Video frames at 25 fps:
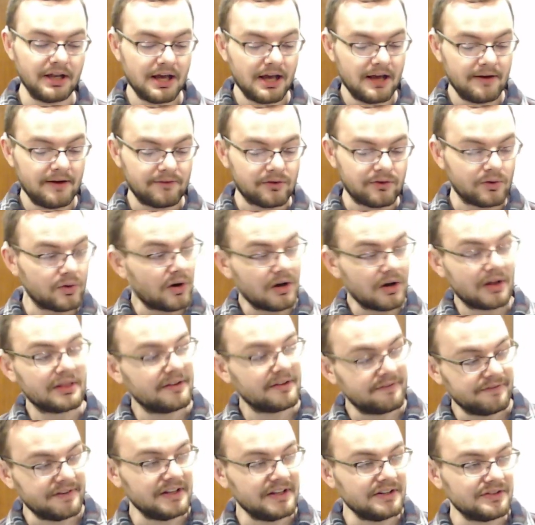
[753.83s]
for all the
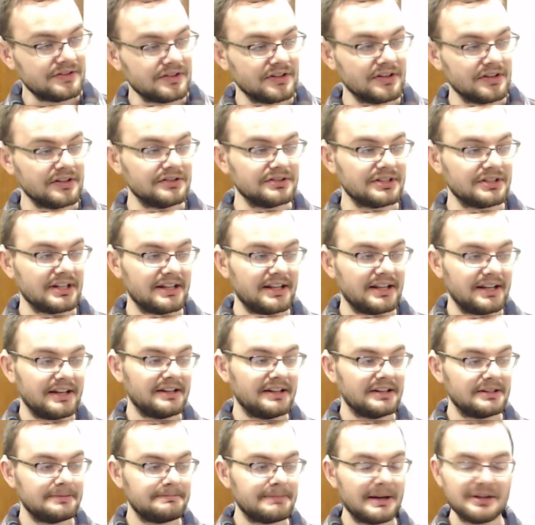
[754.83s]
features, and then
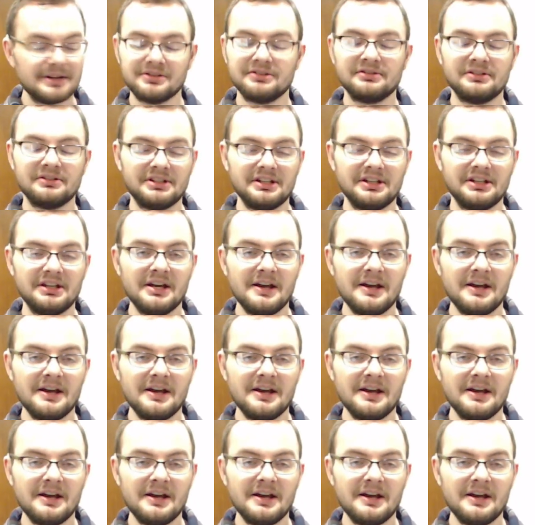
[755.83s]
especially